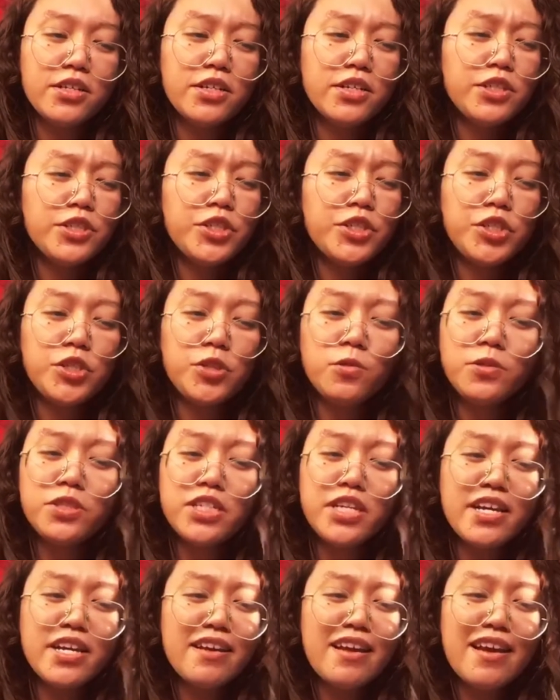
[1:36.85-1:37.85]

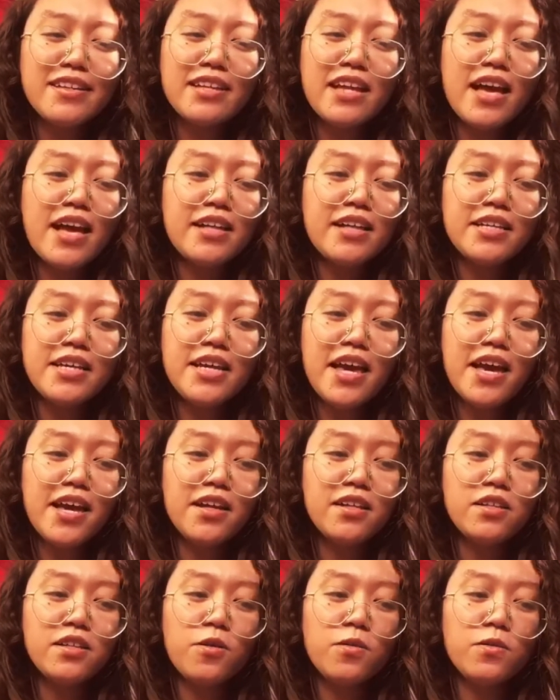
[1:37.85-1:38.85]
shooting at any
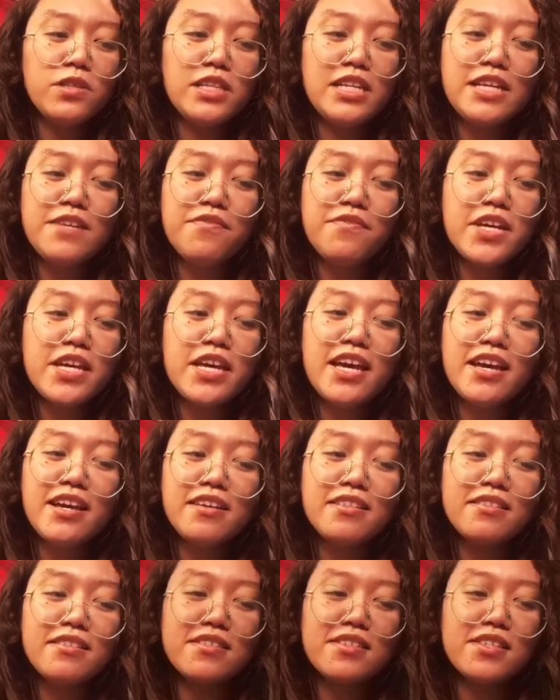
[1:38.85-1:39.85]
halo leaving
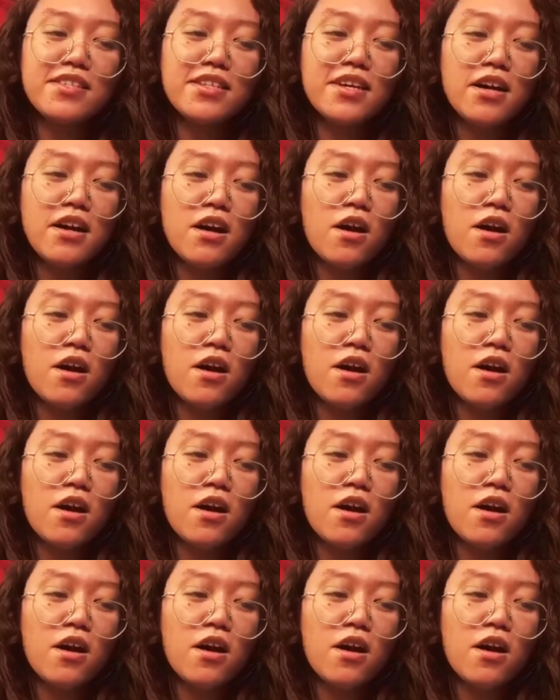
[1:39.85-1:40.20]
hints